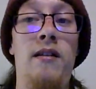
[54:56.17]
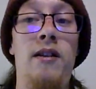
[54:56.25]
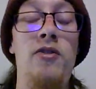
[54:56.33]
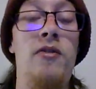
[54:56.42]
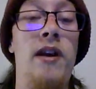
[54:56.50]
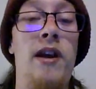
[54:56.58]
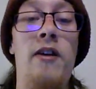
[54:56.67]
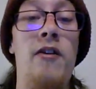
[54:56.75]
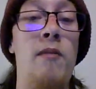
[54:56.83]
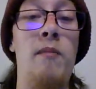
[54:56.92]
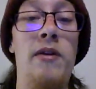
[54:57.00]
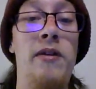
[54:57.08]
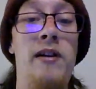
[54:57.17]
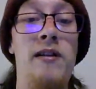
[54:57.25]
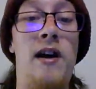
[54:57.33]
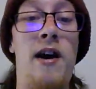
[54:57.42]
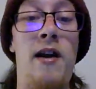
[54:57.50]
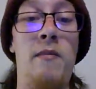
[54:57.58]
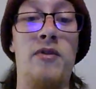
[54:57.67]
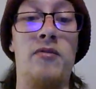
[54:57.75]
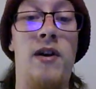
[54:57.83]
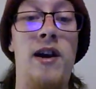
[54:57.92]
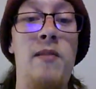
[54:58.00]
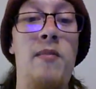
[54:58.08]
you can hear it a million times,
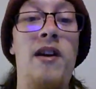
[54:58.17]
right?